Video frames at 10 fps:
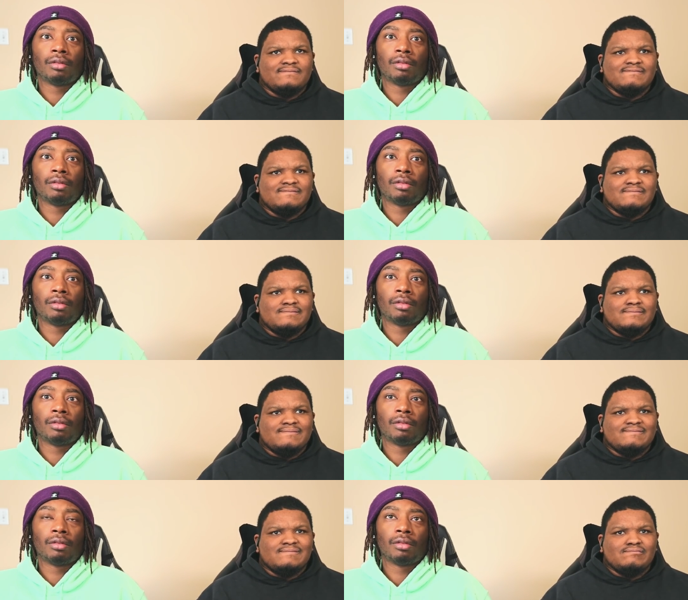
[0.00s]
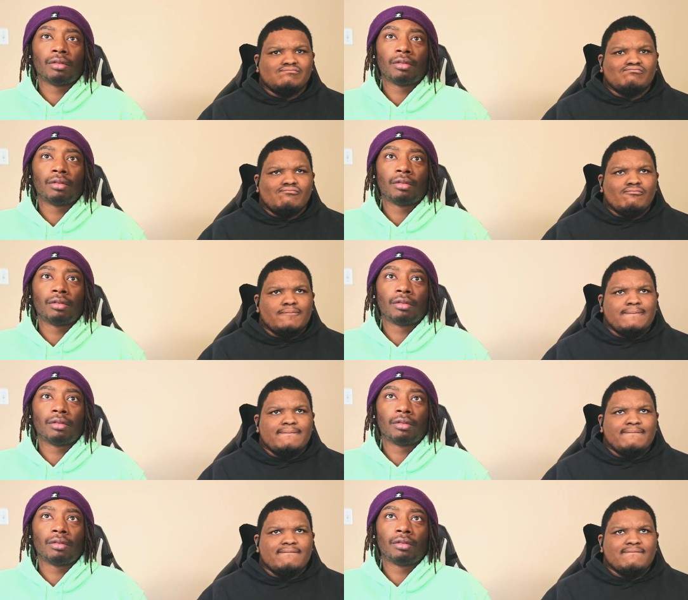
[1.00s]

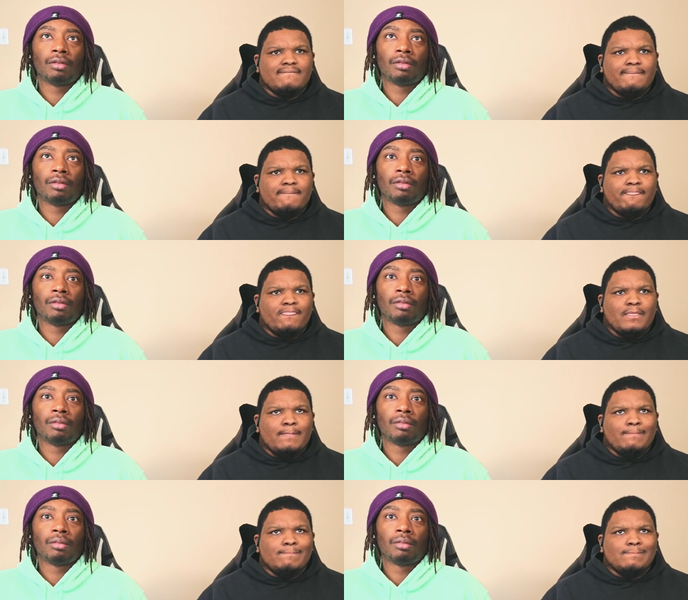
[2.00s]
Nothing is said.